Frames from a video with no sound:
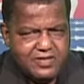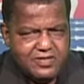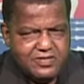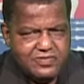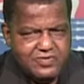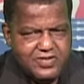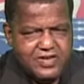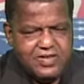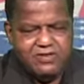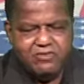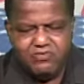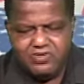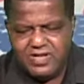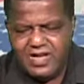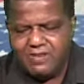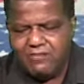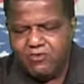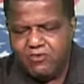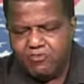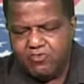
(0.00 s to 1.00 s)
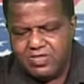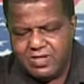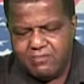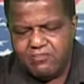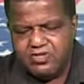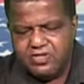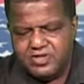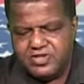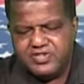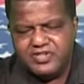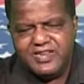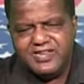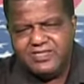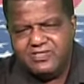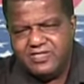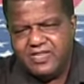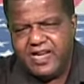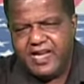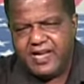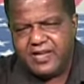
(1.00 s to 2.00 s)
then what I'm going to say
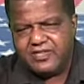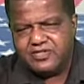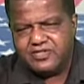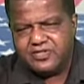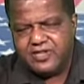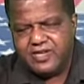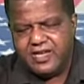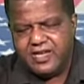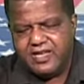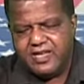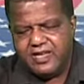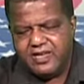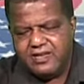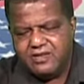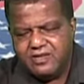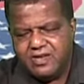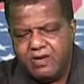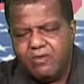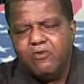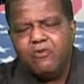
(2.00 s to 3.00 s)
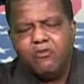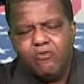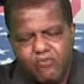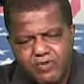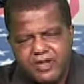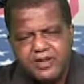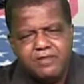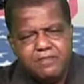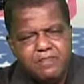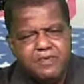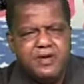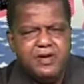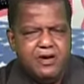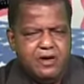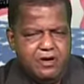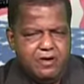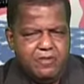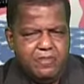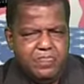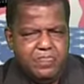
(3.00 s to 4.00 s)
next, it will ring a
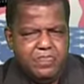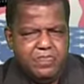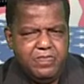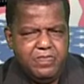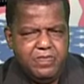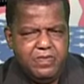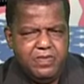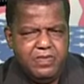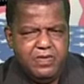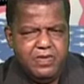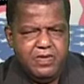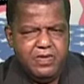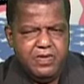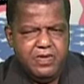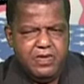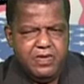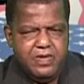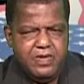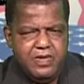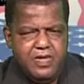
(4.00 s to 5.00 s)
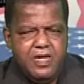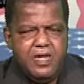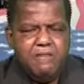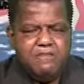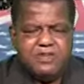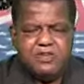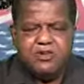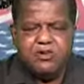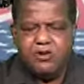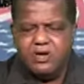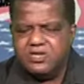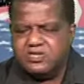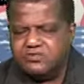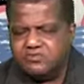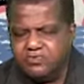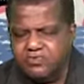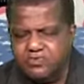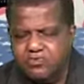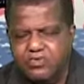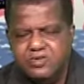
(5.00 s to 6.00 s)
bell. Because
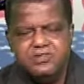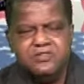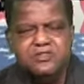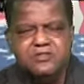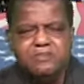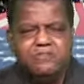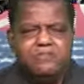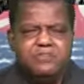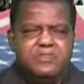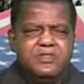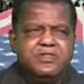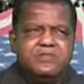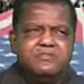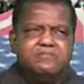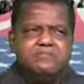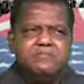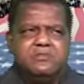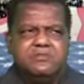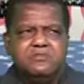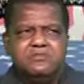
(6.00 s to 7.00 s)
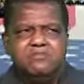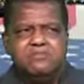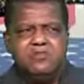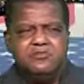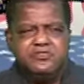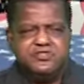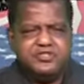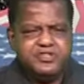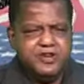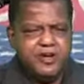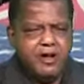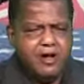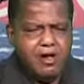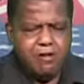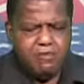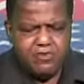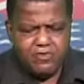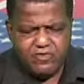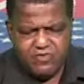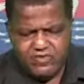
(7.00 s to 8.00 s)
one of the most
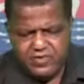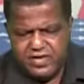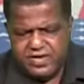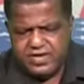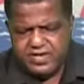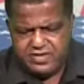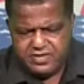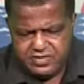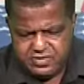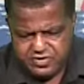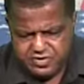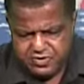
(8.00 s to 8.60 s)
terrible things,